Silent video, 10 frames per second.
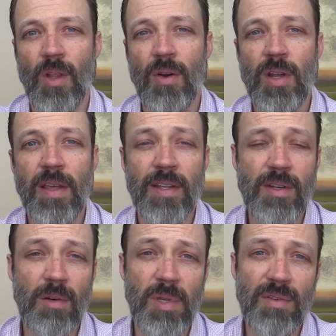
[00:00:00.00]
Okay, that's
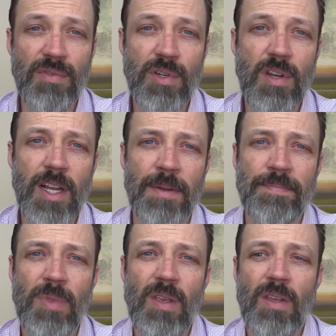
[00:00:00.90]
going to be it for today.
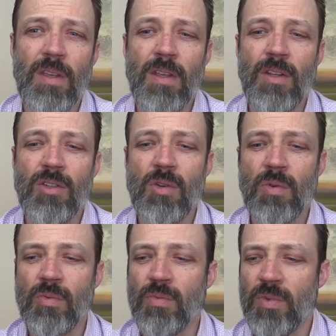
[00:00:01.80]

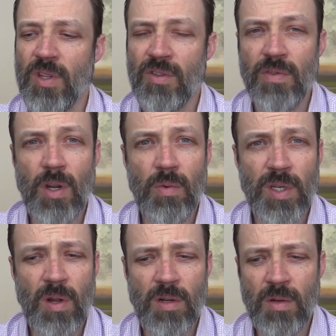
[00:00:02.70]
So in this video, we
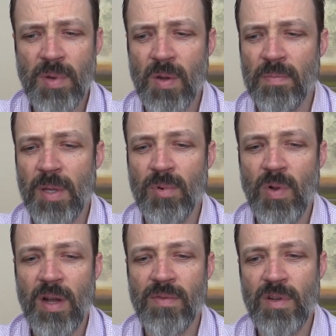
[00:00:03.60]
talked about people who
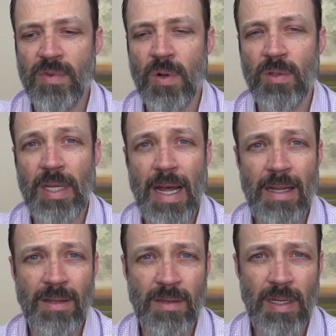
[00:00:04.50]
have difficulty
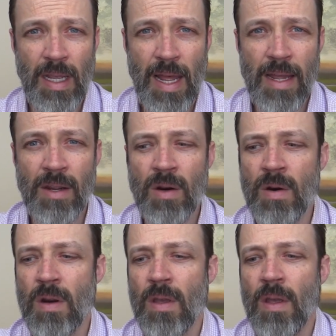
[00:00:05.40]
accessing
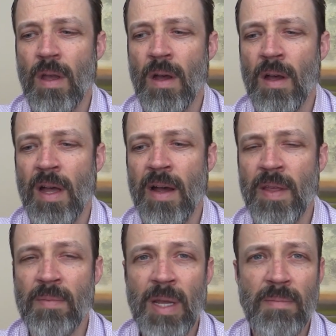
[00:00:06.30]
anger, how
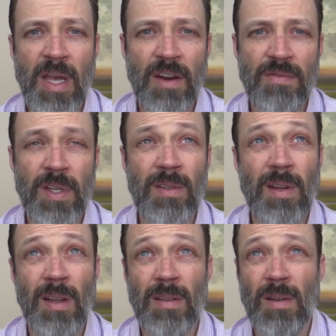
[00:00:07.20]
that might manifest
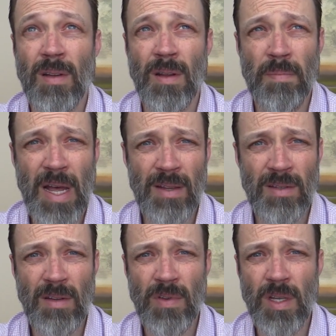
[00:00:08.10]
as a
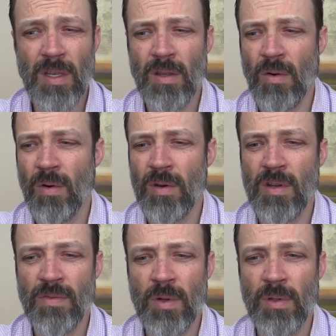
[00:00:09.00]
passivity or a
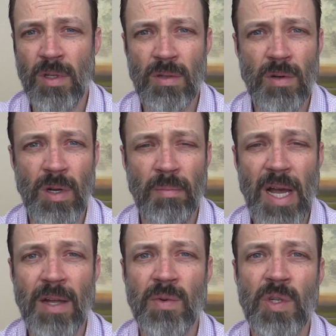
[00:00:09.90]
difficulty asserting
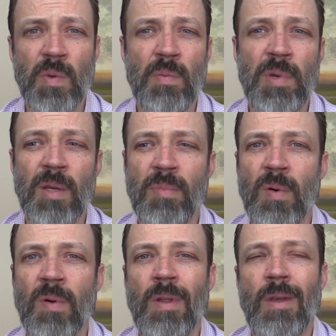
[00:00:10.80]
boundaries with
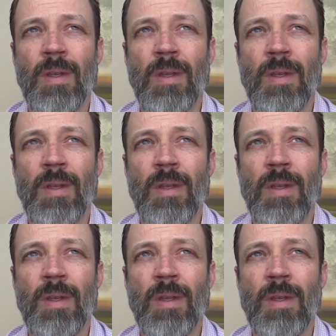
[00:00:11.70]
people,